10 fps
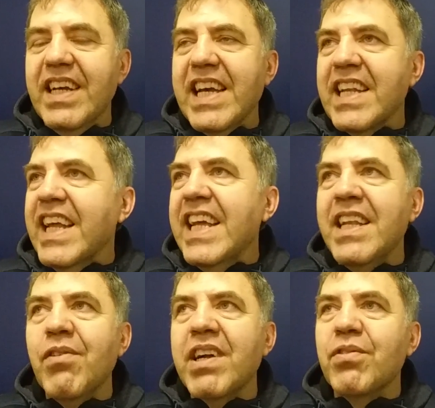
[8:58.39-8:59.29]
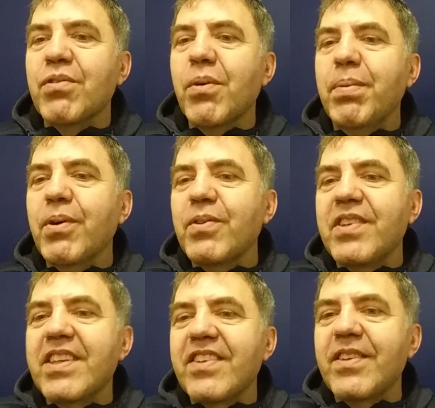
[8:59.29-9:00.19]
And anyone who
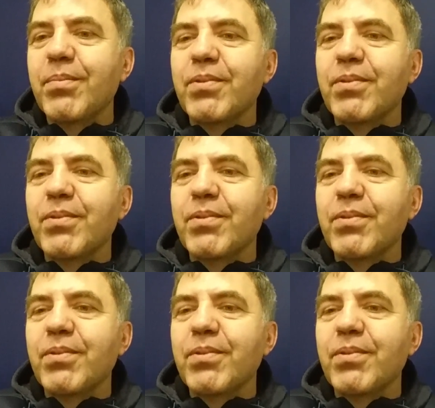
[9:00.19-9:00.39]
opposes the